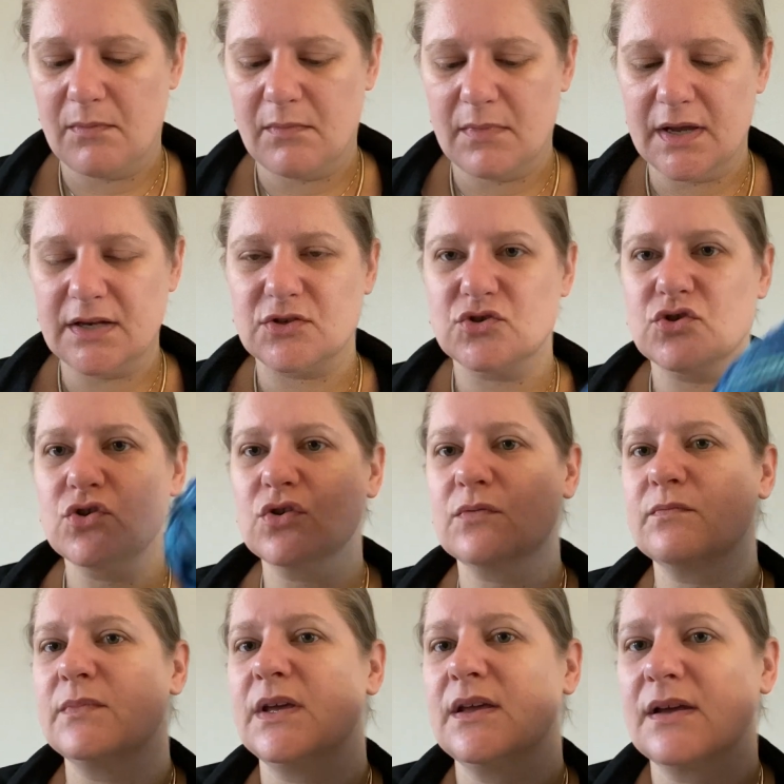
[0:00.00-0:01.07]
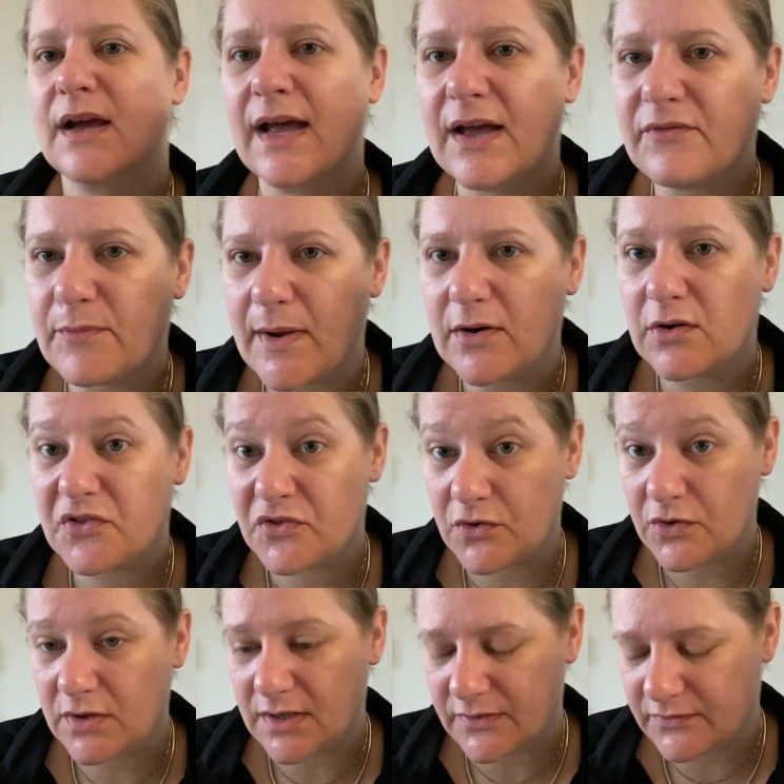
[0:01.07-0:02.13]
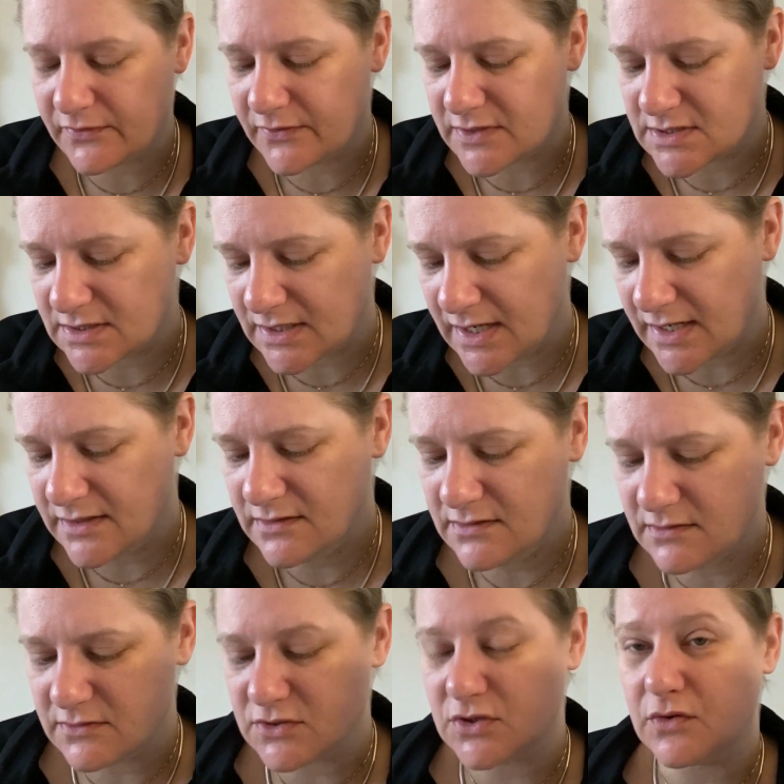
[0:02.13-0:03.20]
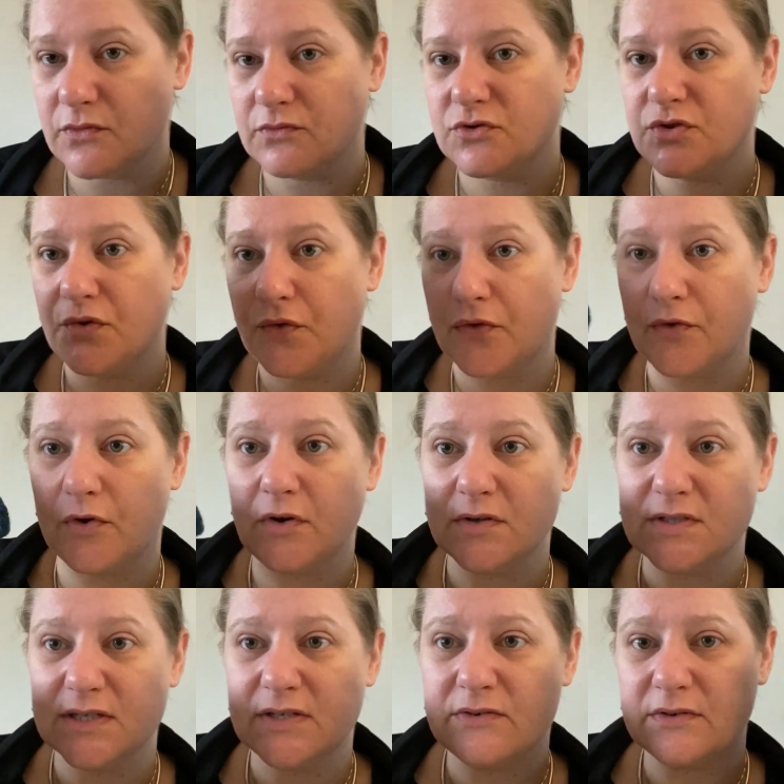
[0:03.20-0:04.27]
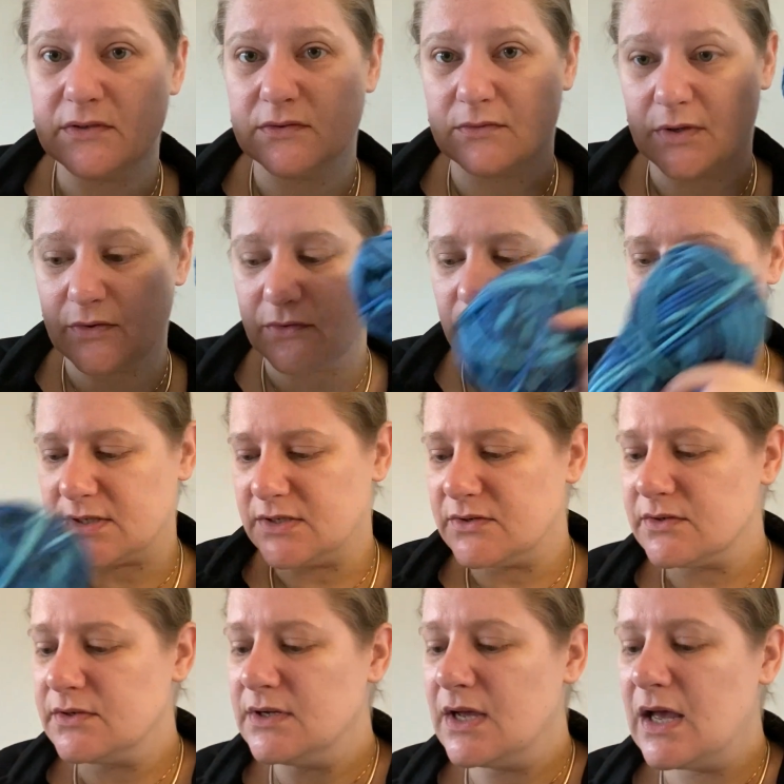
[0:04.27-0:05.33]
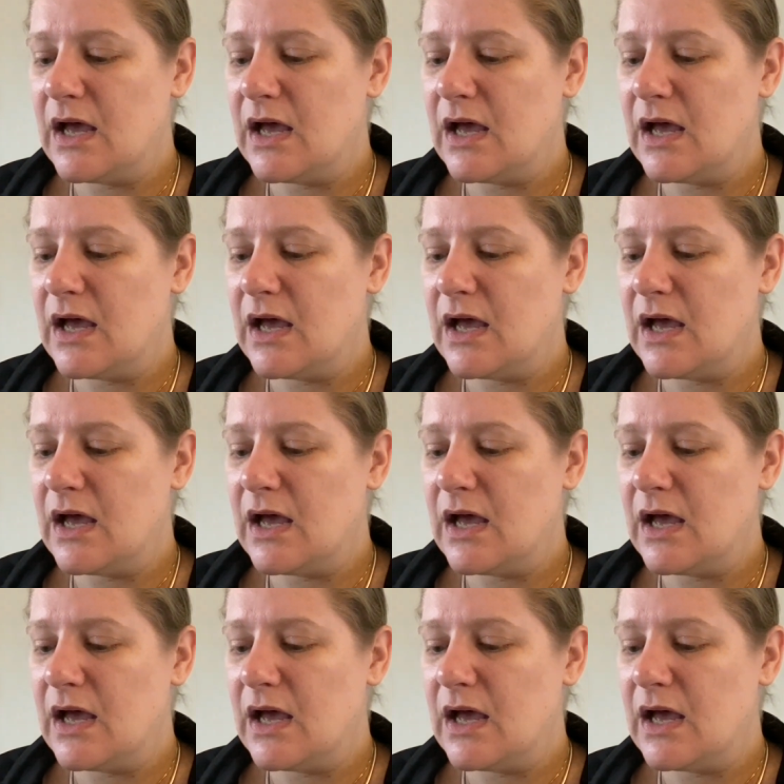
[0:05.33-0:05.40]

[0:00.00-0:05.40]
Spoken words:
It took me, I have about a third left of the skein, so 2/3 here and 1/3 here.